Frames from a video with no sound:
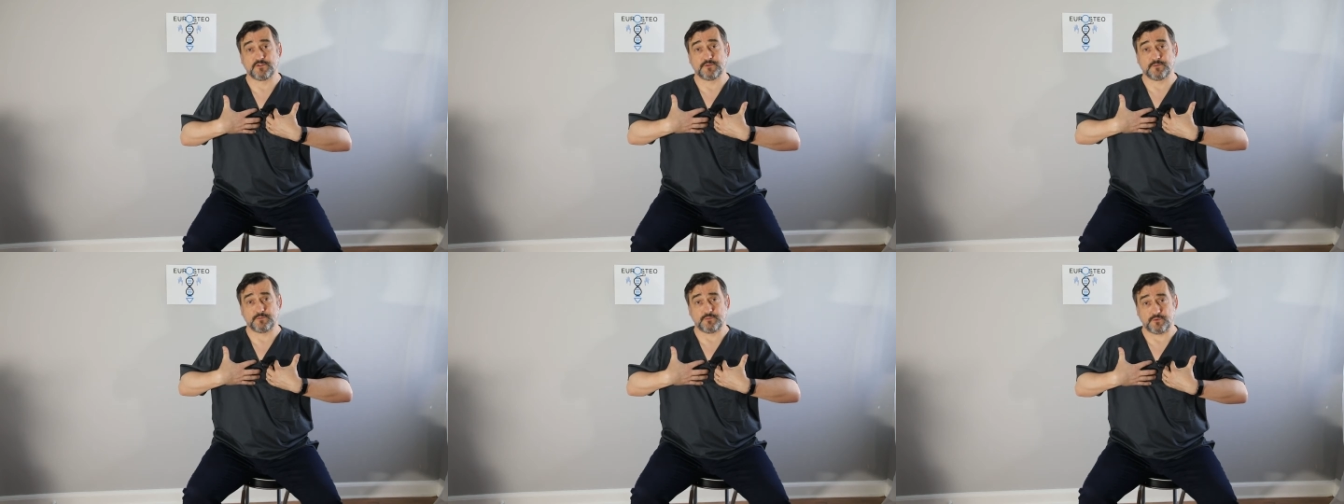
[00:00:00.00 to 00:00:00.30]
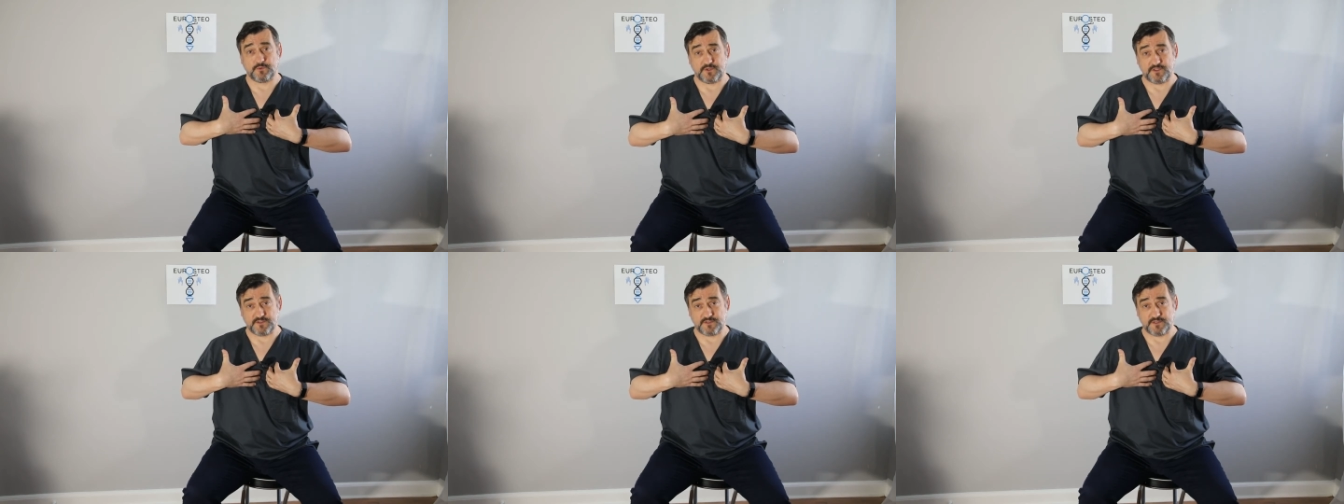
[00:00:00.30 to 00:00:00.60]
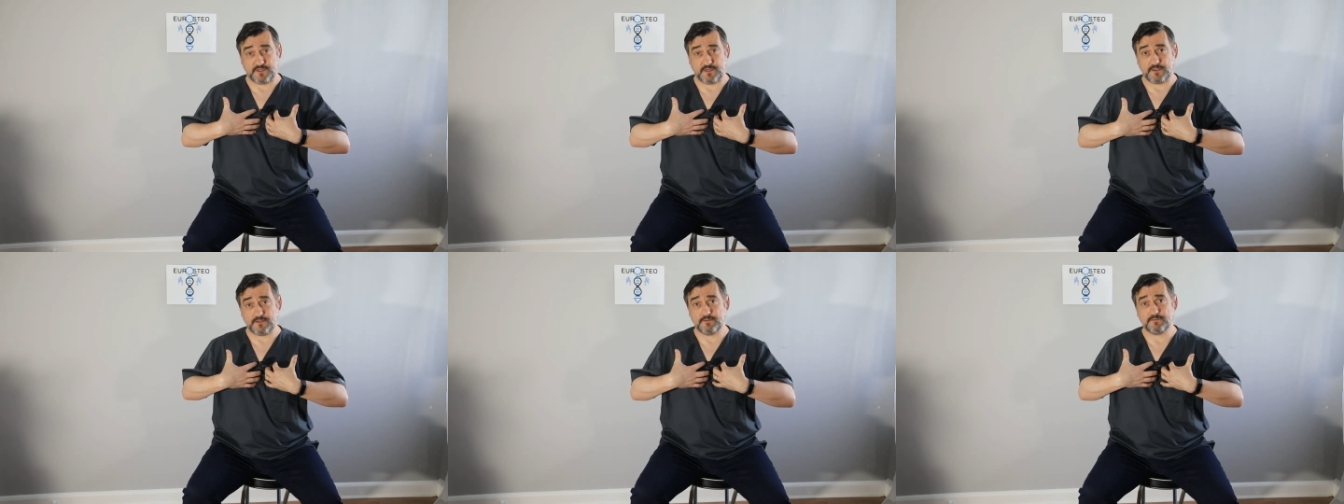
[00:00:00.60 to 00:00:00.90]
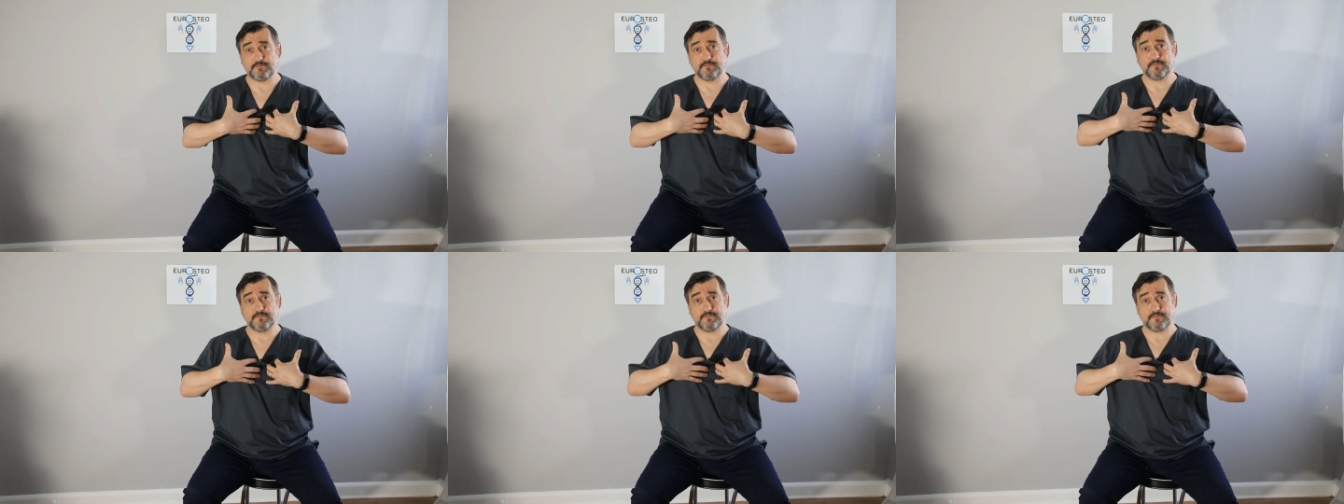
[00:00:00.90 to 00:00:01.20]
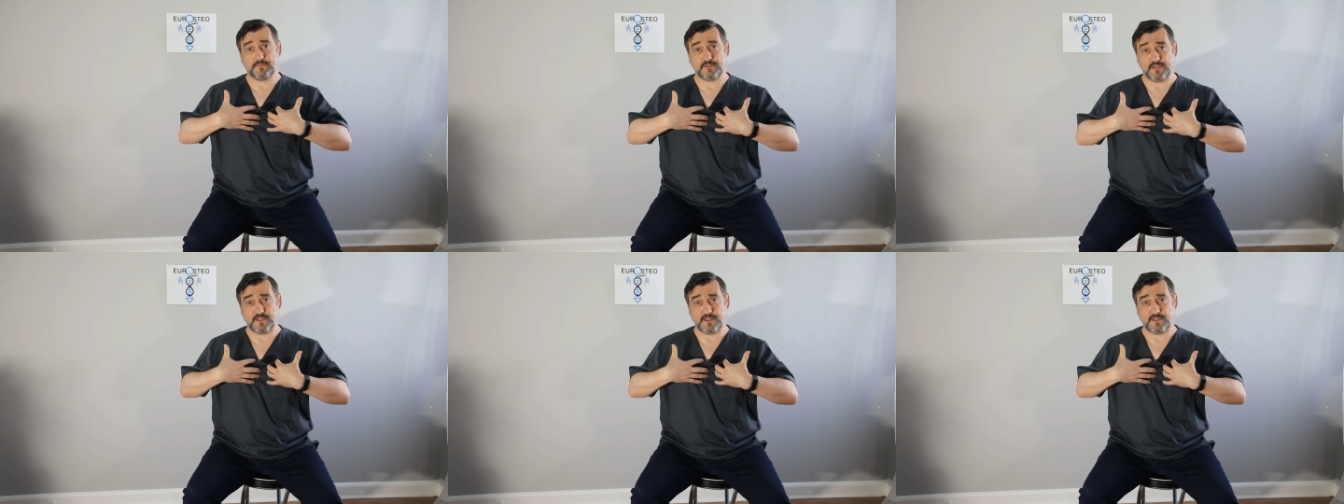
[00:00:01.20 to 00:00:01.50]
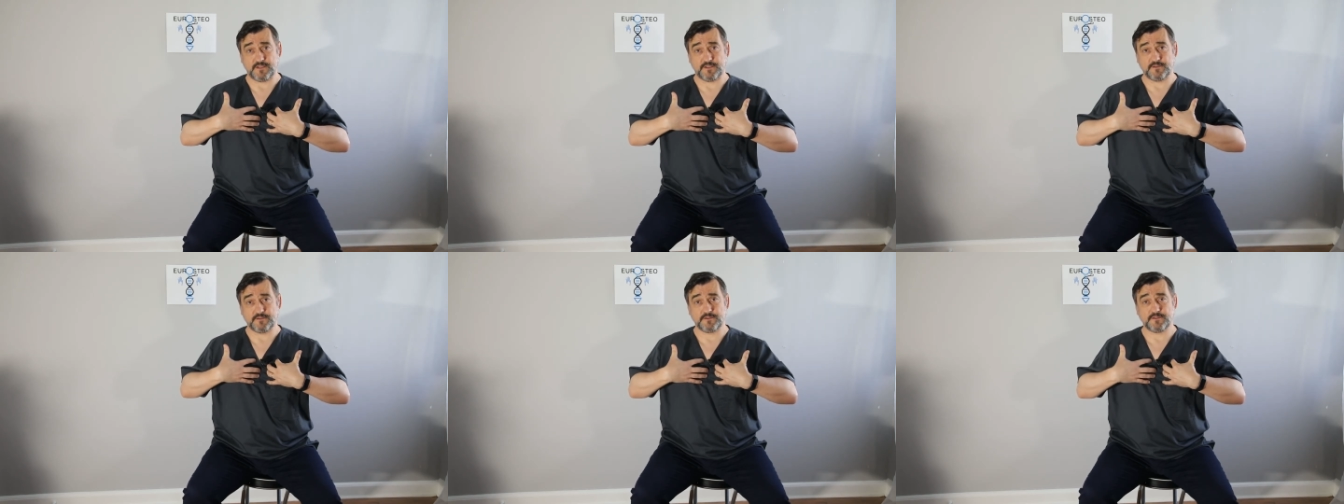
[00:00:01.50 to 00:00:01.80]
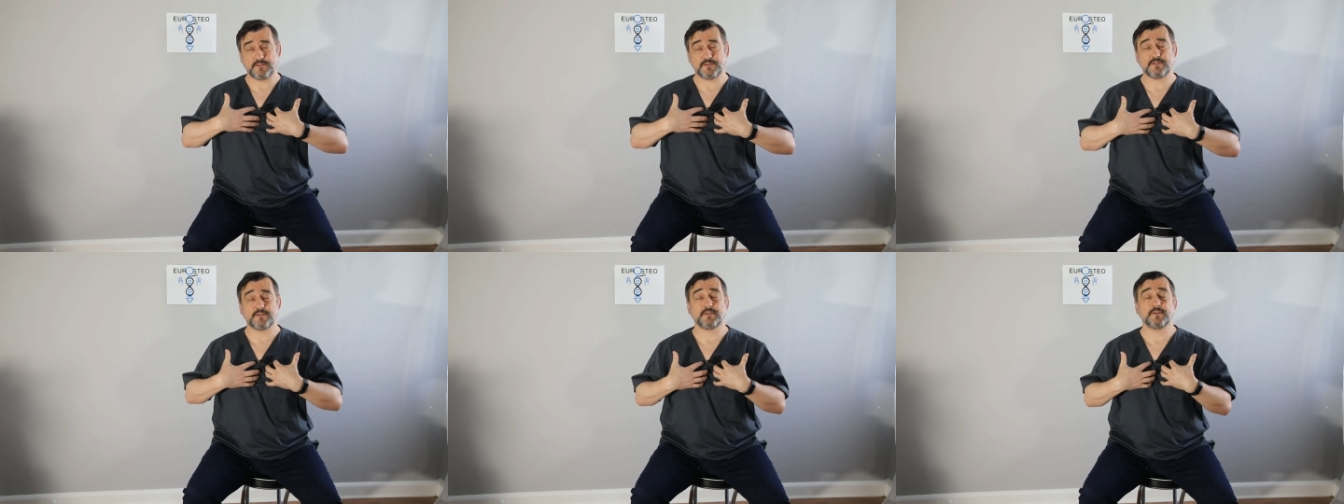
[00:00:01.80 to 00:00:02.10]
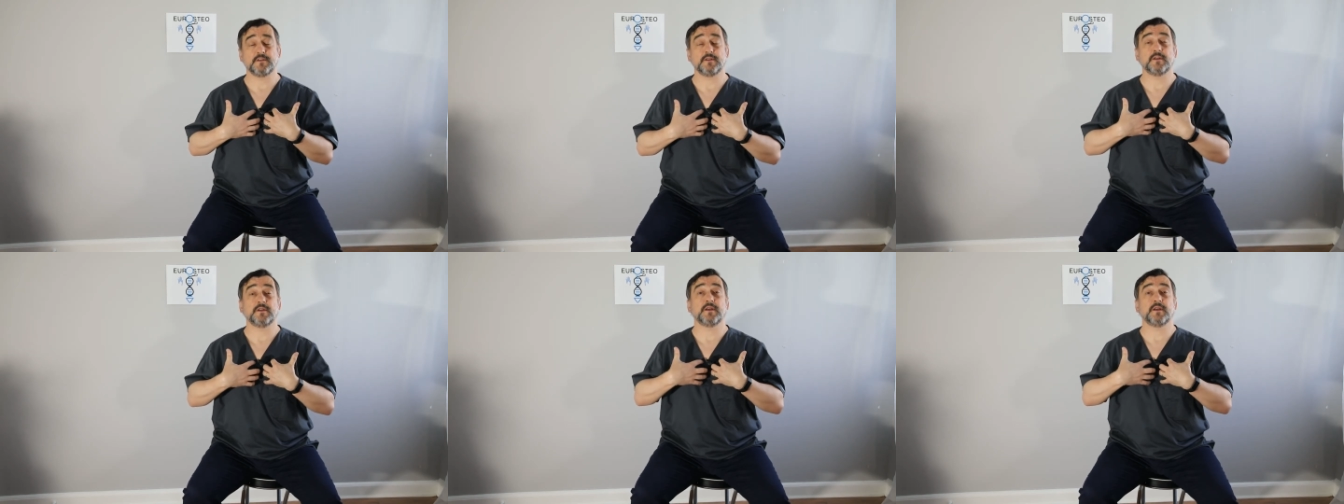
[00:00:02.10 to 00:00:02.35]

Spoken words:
the breathing cadence,